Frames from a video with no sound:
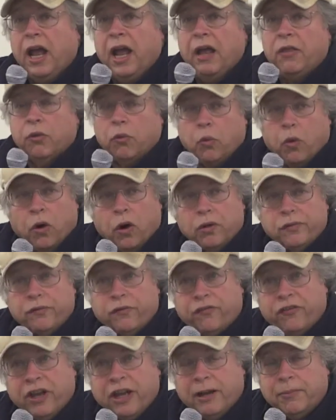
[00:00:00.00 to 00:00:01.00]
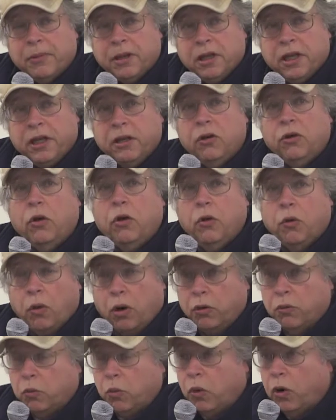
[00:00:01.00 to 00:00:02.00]
and the Walton family, who
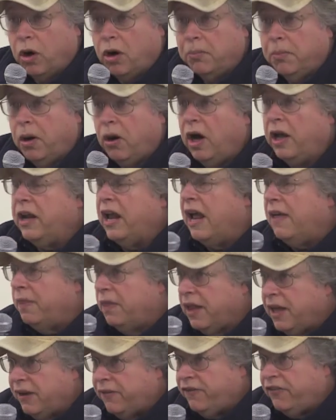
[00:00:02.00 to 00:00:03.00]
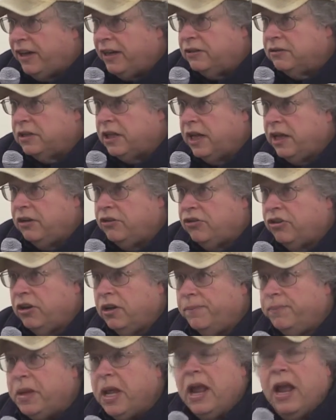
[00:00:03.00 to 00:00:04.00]
own Walmart, and their
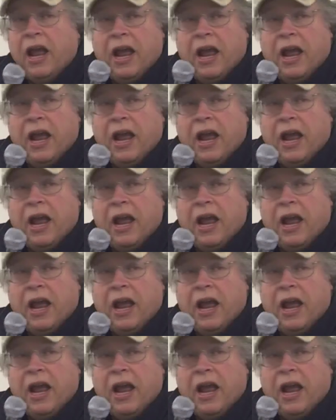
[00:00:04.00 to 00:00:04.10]
foundation,